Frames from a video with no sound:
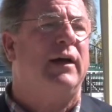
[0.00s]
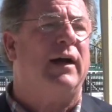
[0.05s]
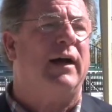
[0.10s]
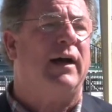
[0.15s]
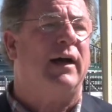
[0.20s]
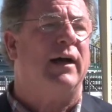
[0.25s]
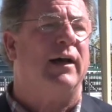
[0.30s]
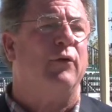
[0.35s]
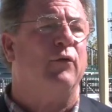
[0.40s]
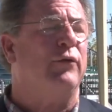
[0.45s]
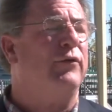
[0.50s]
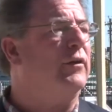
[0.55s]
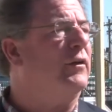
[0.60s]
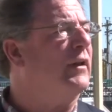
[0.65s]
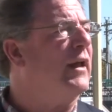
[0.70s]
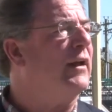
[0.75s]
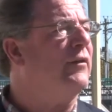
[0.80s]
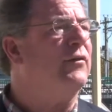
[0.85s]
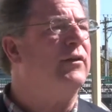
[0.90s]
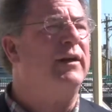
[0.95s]
It was a
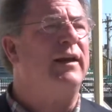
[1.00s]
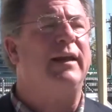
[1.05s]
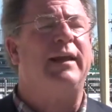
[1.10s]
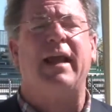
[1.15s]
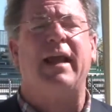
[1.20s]
Lexington